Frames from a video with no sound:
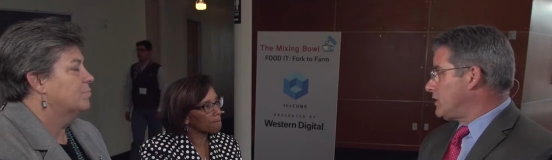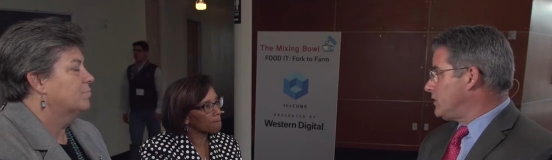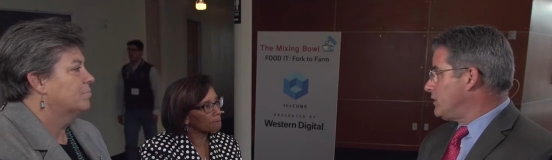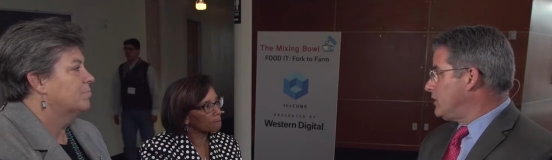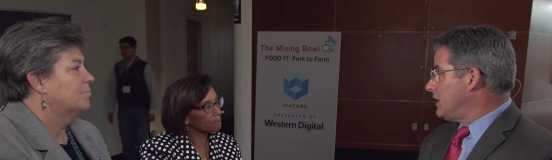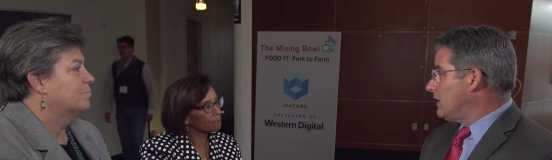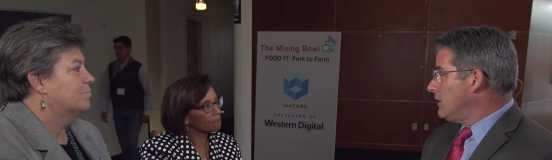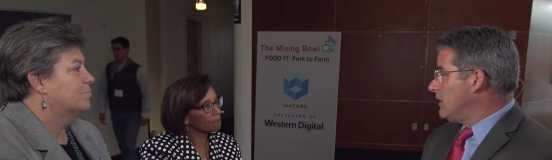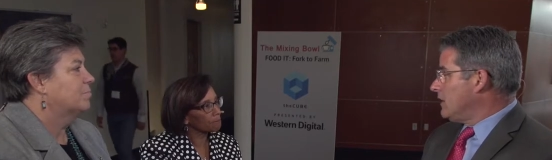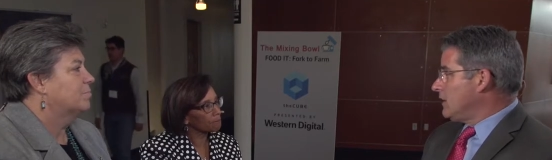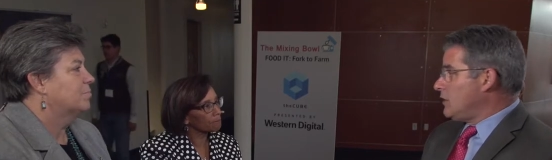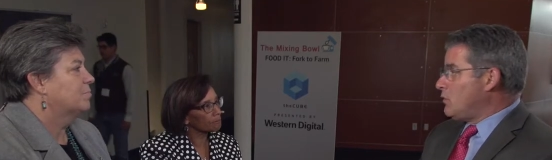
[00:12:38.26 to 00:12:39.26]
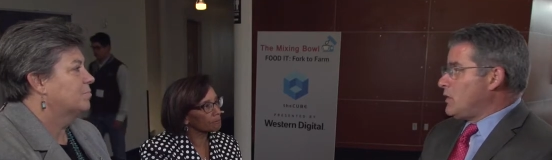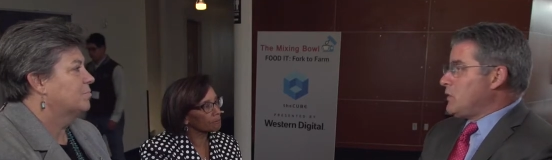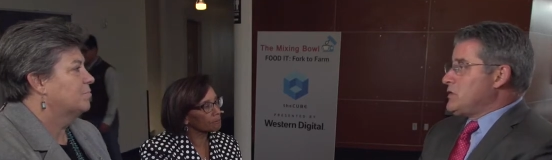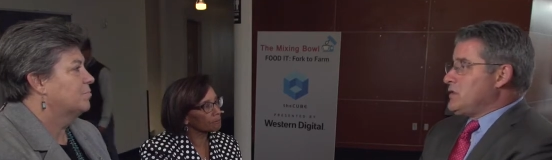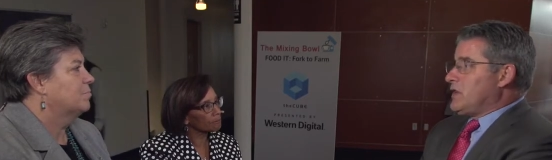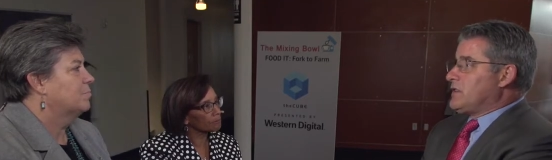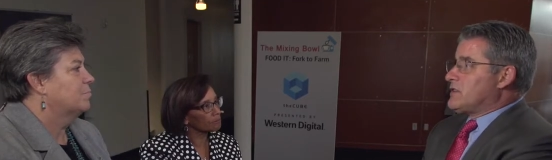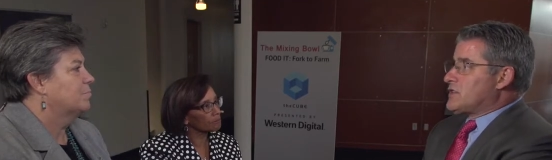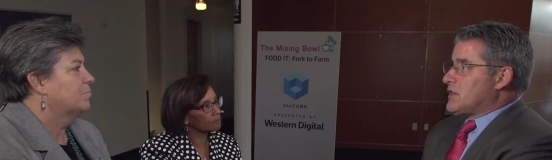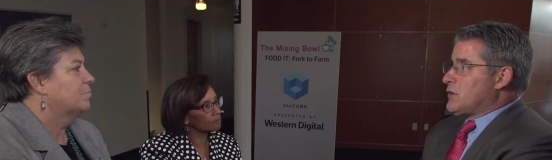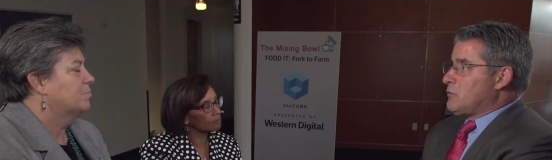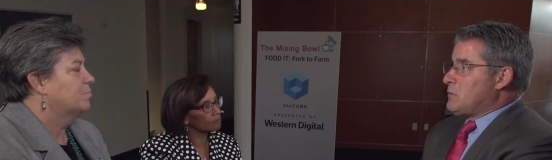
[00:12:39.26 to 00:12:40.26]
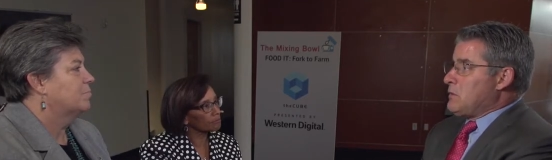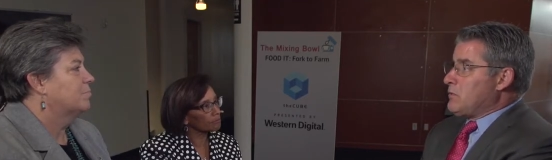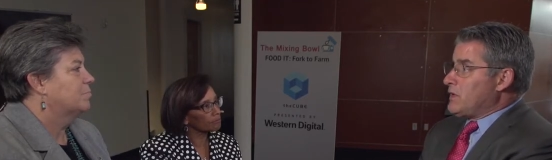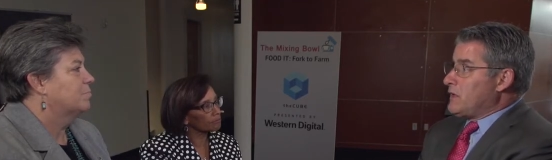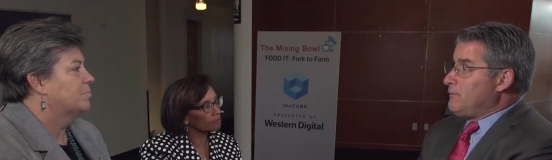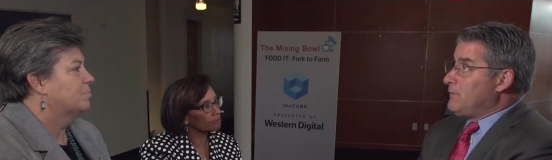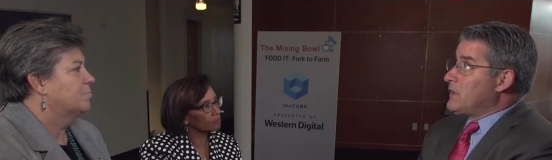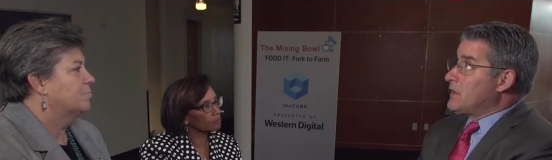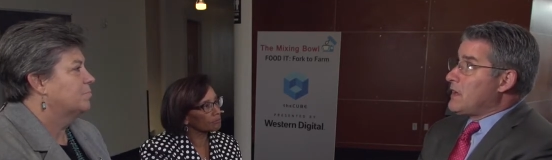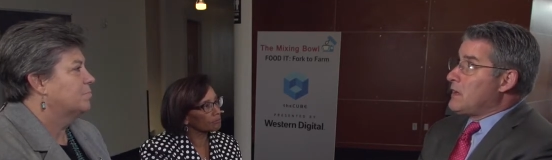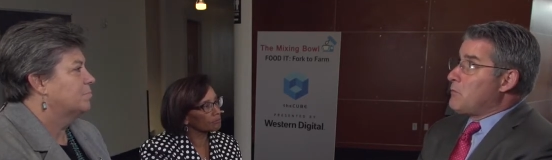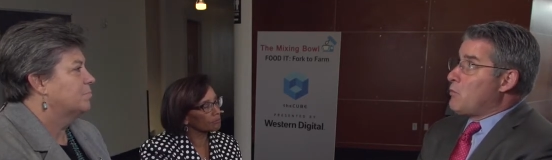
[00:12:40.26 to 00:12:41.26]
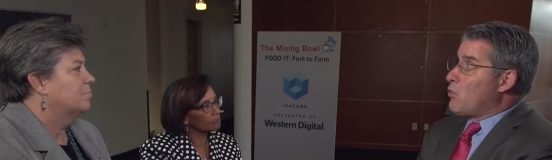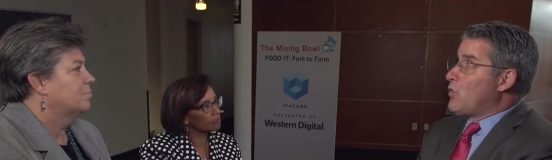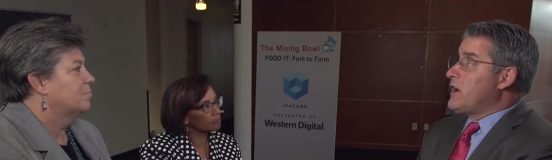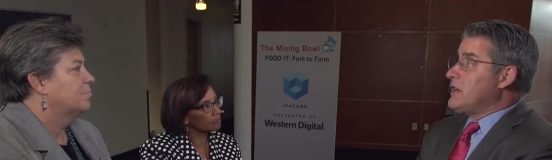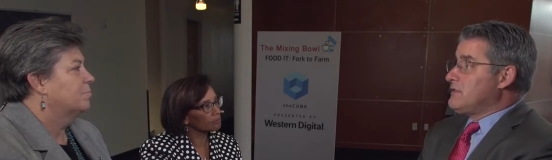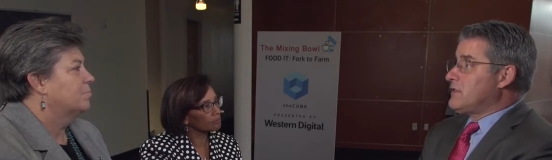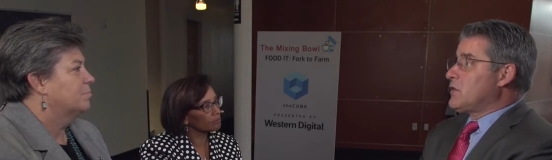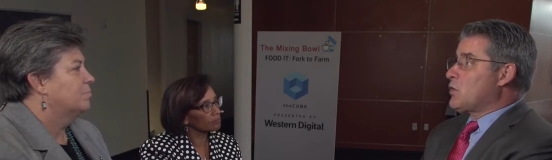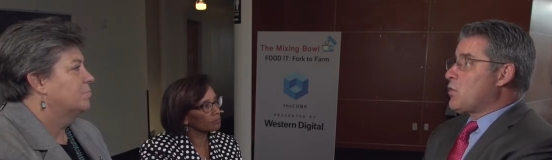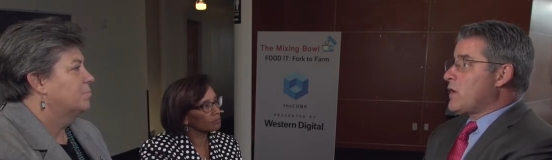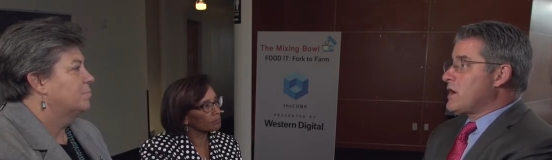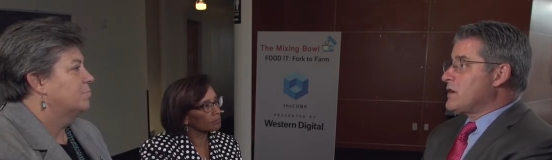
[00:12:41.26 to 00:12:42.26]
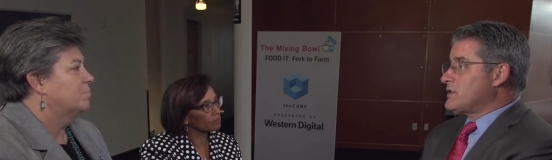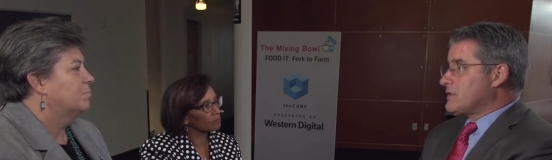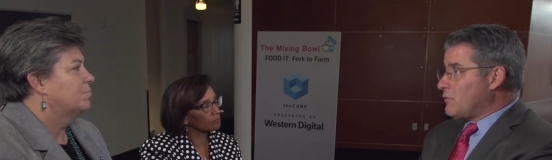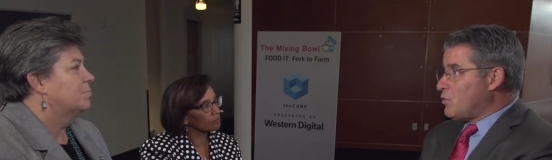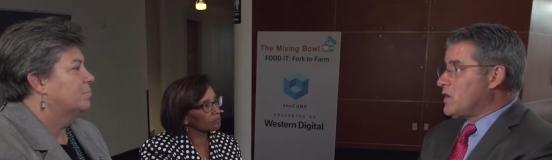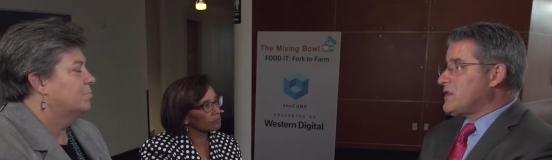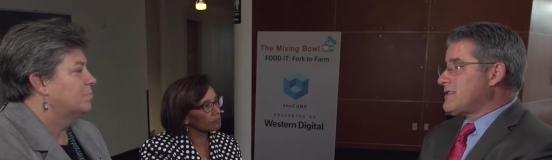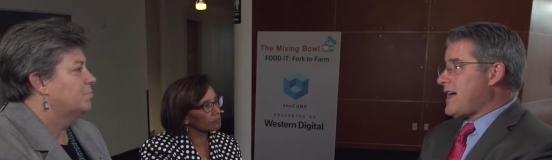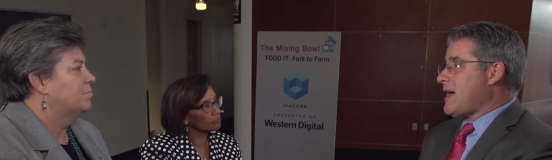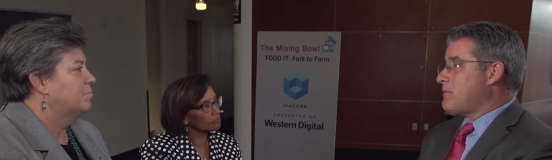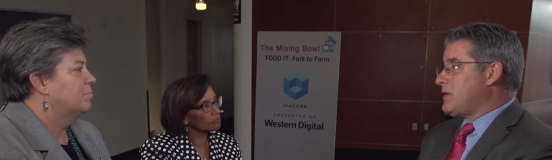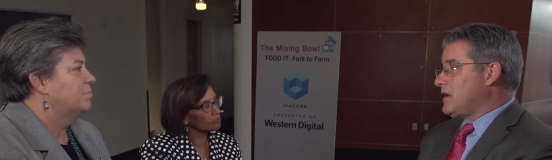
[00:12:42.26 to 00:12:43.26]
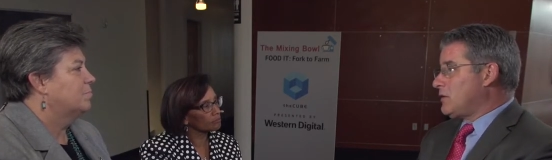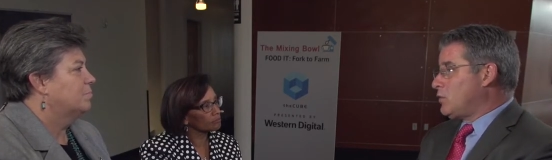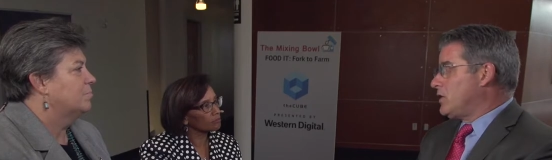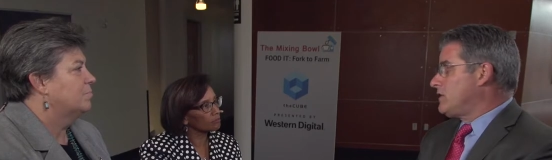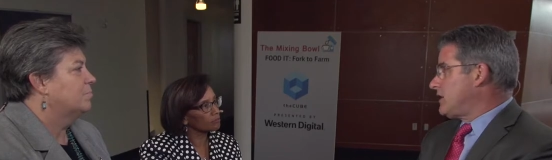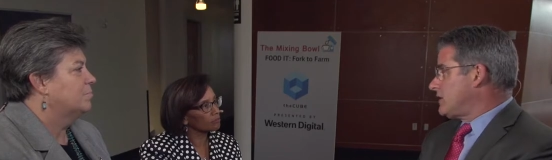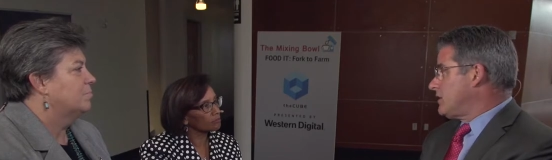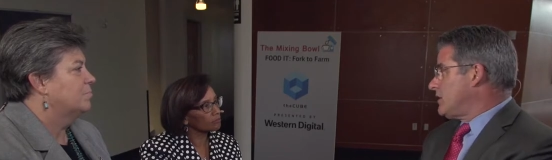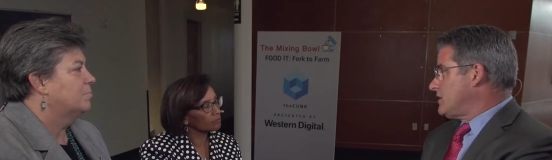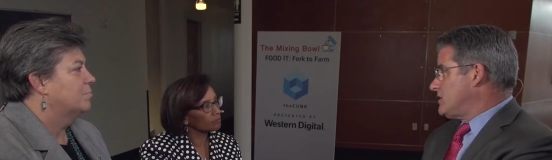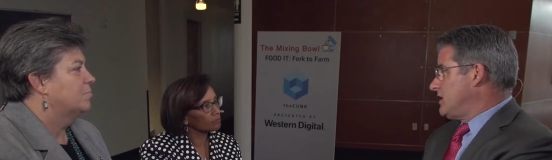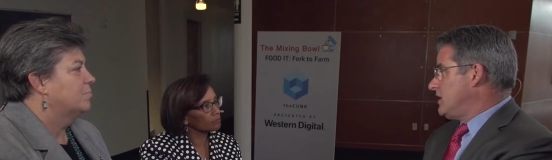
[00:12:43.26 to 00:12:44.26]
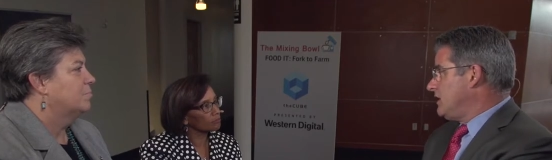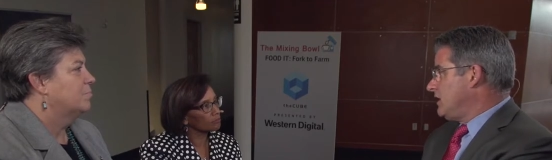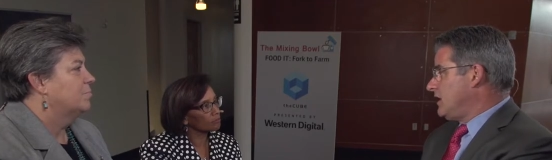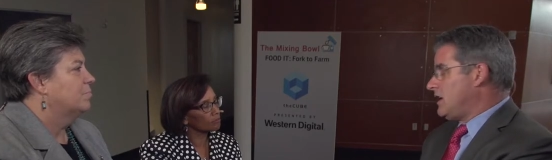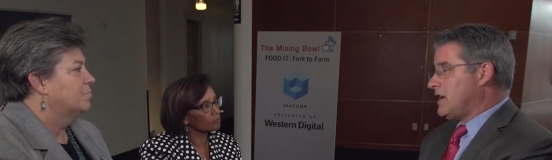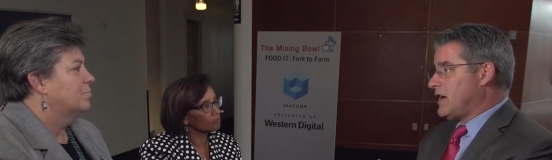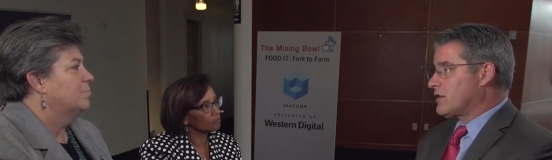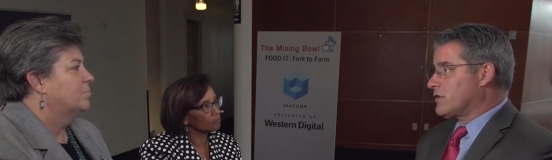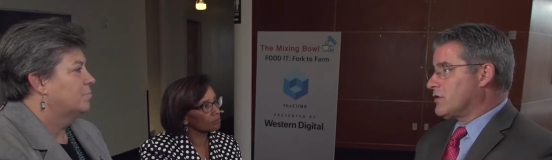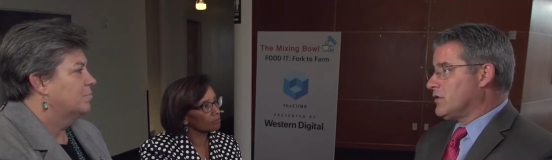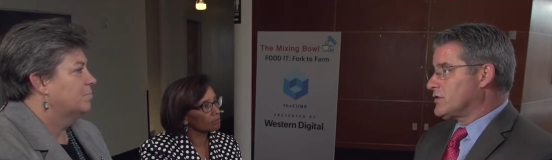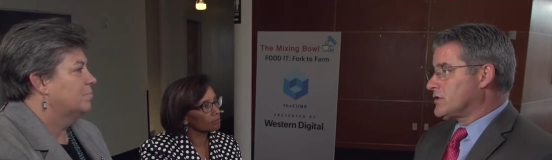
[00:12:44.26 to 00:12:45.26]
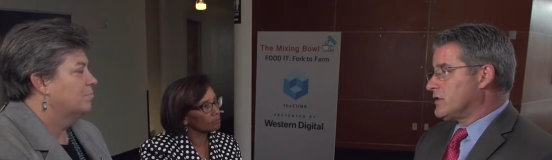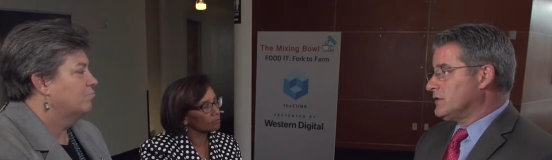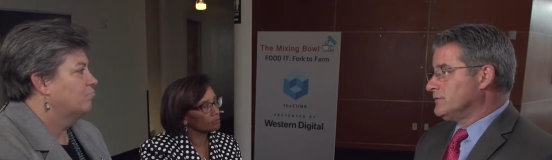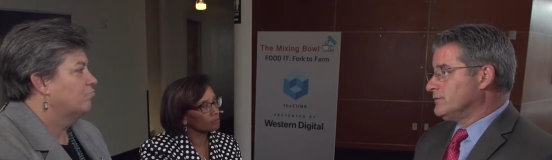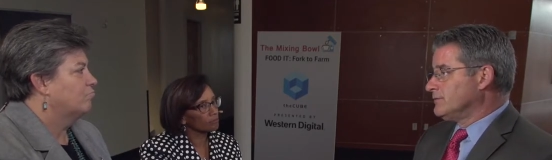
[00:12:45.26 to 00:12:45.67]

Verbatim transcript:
Speaker 1: included, now what would you like to share with people that, to kind of raise their awareness of what's happening with technology in agriculture?